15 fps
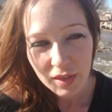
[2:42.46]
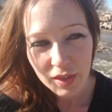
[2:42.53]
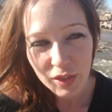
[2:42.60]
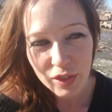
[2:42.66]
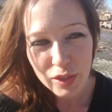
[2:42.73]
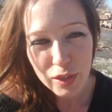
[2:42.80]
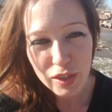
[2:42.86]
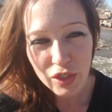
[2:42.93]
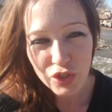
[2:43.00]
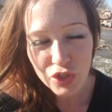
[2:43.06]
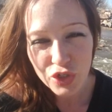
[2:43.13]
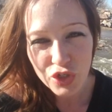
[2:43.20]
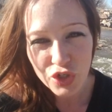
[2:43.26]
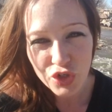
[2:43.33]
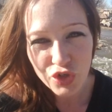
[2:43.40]
There's
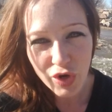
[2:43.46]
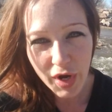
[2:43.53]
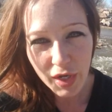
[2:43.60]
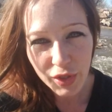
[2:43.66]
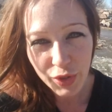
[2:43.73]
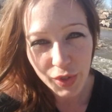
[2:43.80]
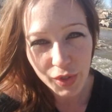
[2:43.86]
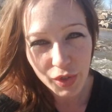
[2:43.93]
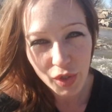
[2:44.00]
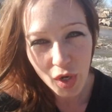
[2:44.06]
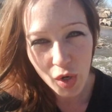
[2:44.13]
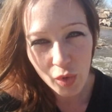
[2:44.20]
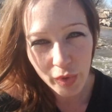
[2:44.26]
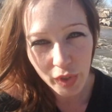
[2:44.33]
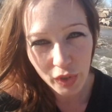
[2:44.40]
such a strength in
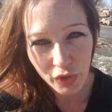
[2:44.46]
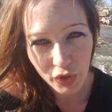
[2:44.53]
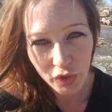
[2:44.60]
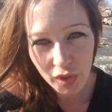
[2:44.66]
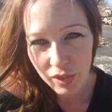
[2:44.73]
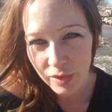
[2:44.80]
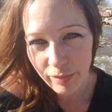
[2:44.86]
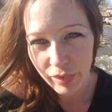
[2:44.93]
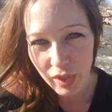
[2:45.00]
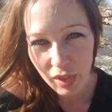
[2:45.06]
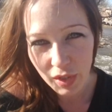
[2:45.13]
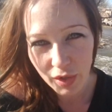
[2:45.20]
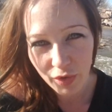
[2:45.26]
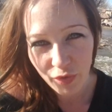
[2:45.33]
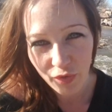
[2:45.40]
knowing you're going to
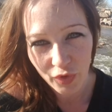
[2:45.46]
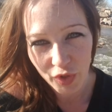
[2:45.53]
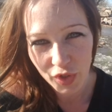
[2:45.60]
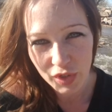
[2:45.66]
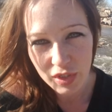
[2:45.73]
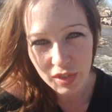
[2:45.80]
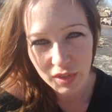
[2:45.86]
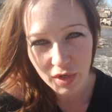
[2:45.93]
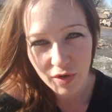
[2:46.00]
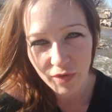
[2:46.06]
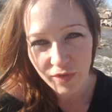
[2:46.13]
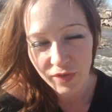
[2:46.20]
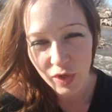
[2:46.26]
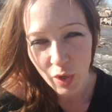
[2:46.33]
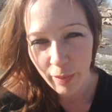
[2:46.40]
be there for
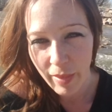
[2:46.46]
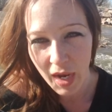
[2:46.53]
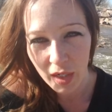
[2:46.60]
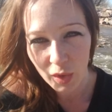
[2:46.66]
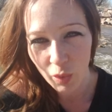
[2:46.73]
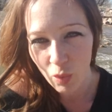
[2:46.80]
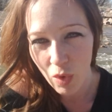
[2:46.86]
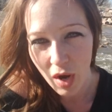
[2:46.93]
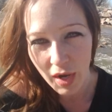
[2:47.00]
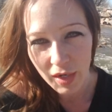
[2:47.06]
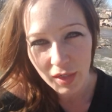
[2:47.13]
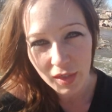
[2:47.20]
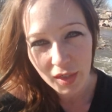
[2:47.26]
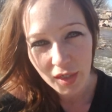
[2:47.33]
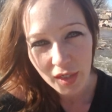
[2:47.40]
yourself no matter what.